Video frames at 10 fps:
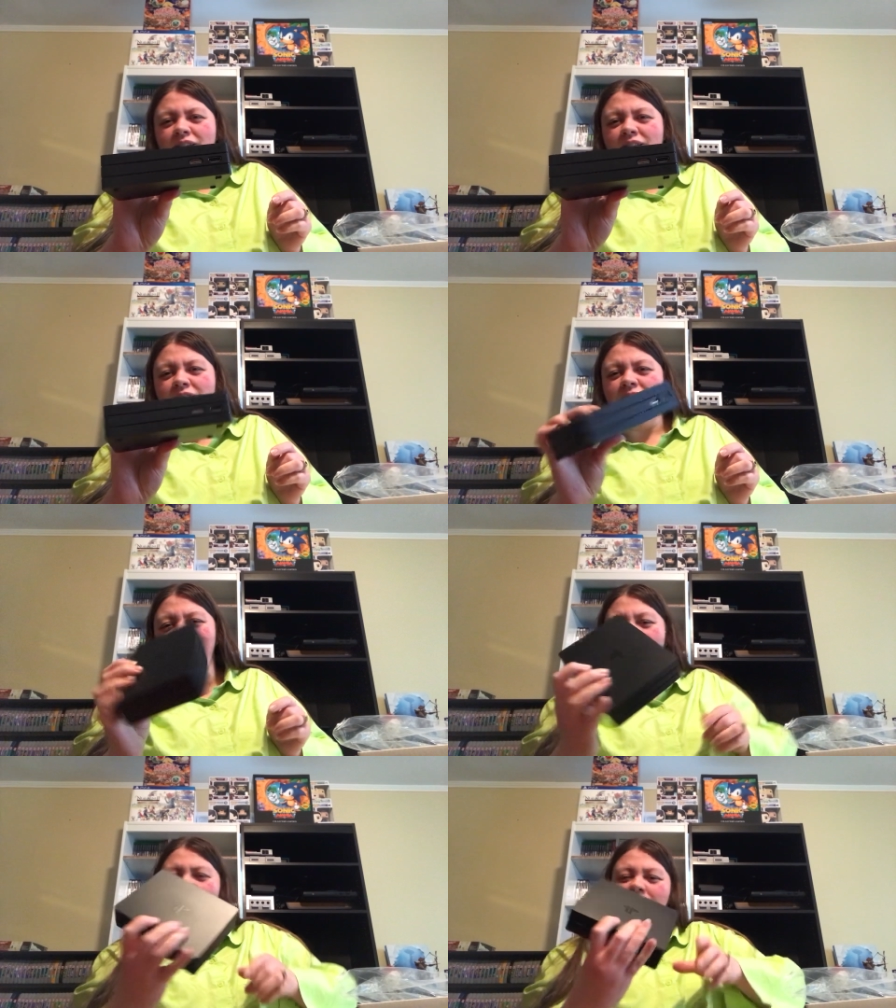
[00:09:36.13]
That's
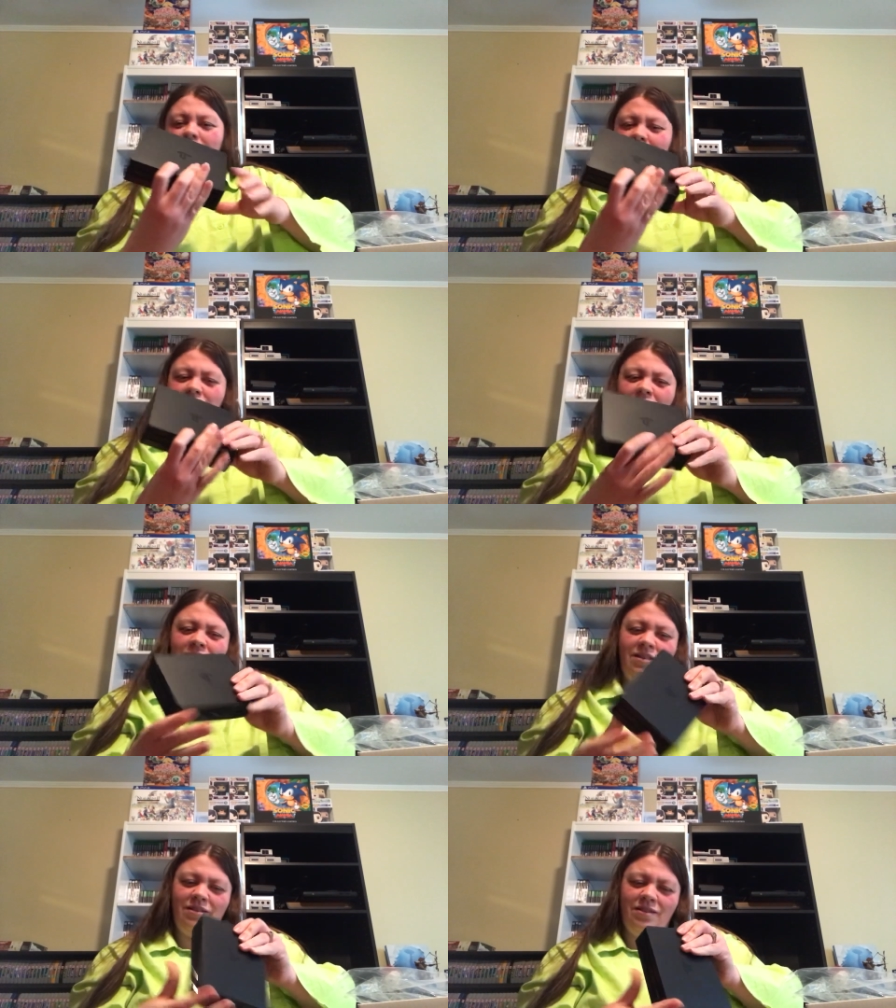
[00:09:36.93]
exactly what it looks
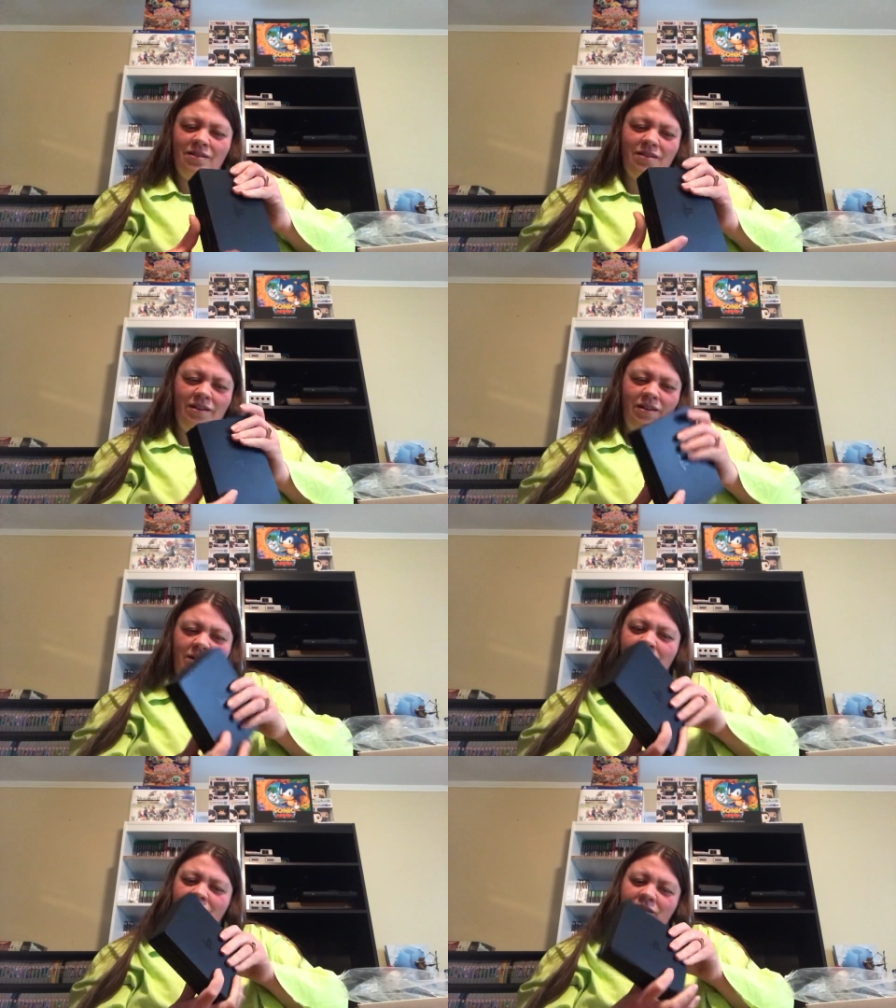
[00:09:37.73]
like. Huh.